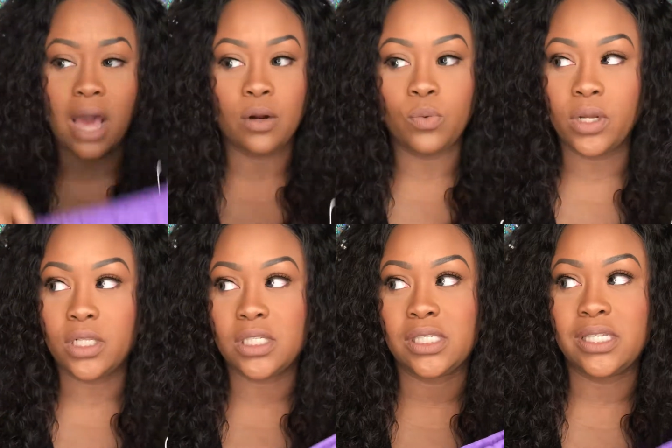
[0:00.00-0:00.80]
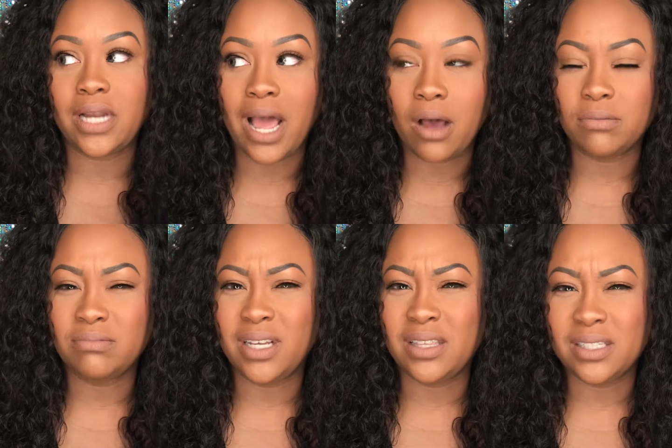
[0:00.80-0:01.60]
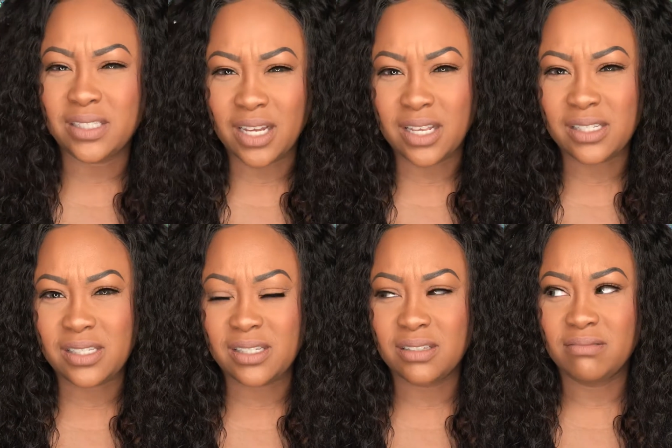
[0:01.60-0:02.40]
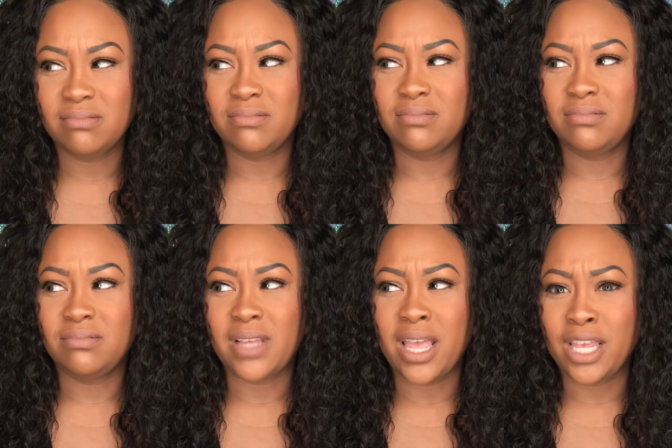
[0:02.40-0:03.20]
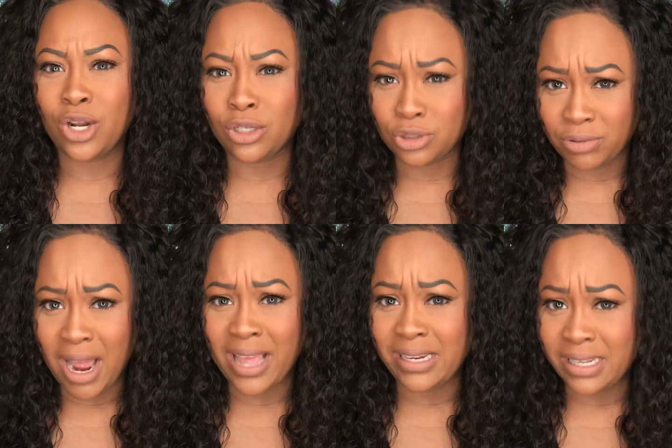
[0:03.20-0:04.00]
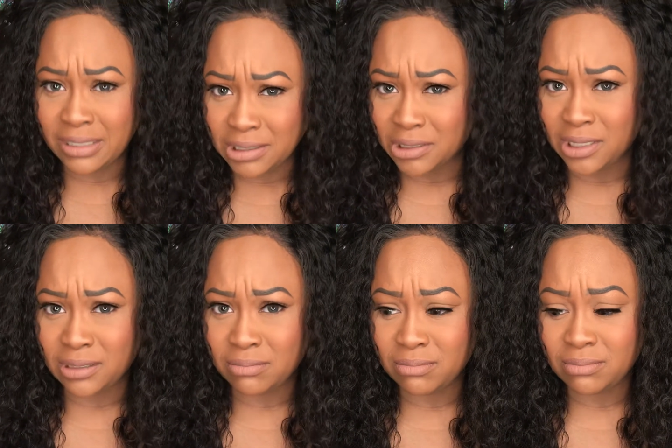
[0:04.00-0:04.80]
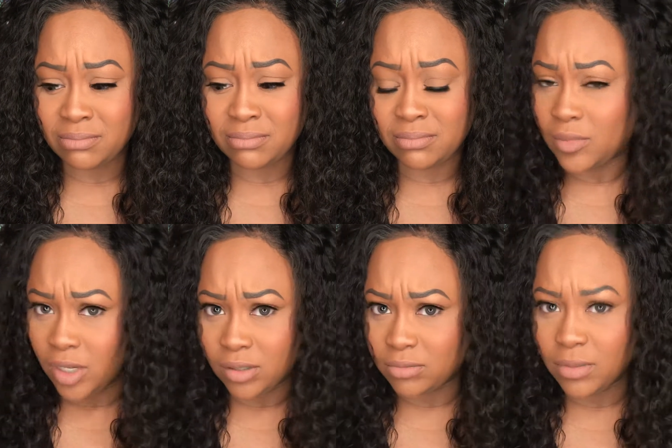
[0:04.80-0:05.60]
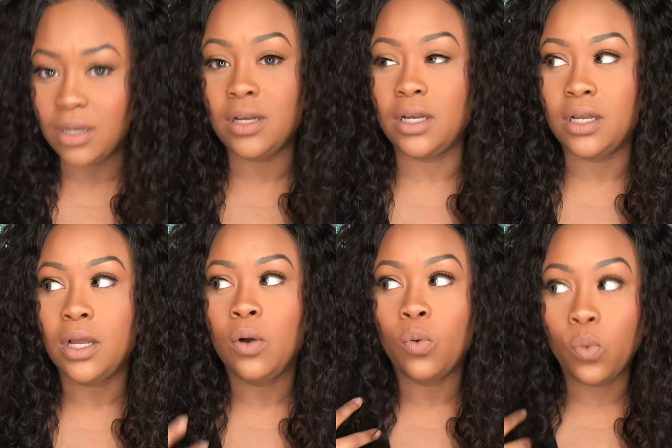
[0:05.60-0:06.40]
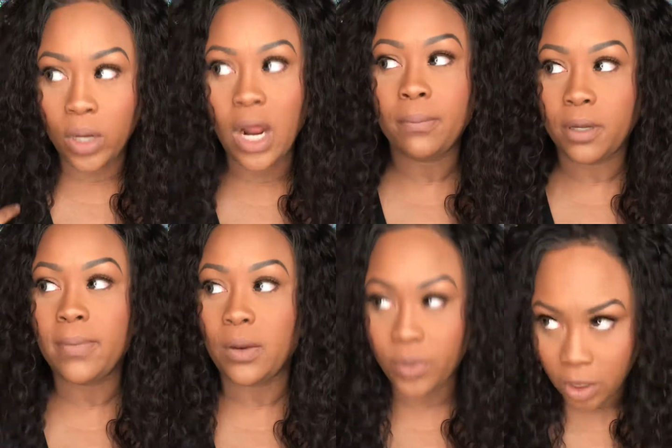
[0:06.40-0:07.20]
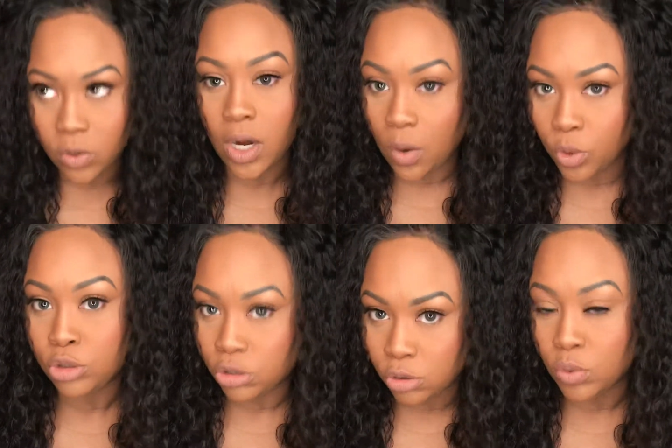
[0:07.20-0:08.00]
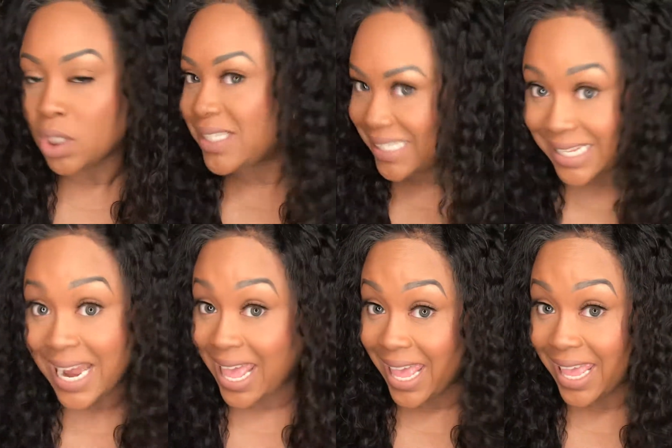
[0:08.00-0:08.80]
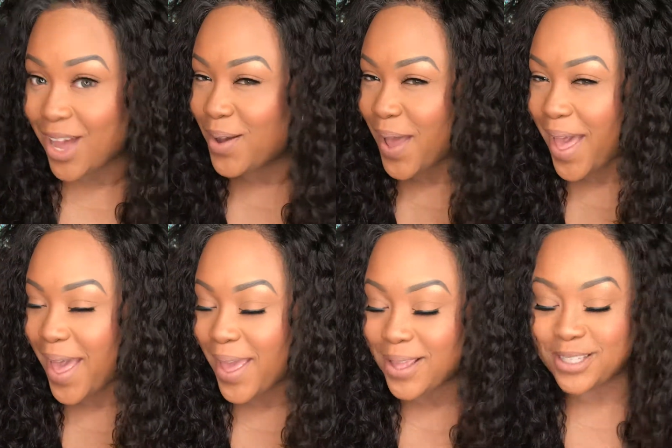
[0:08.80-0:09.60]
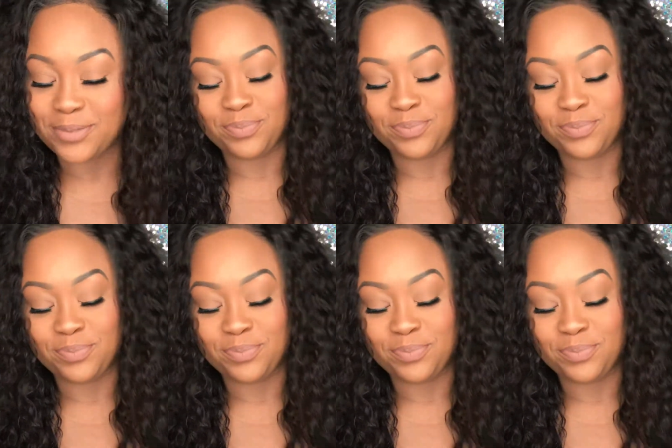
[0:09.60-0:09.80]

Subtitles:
I don't want it to sit out in the dust and get all dry and dingy. No. When I put my wig on, I want to slay, okay?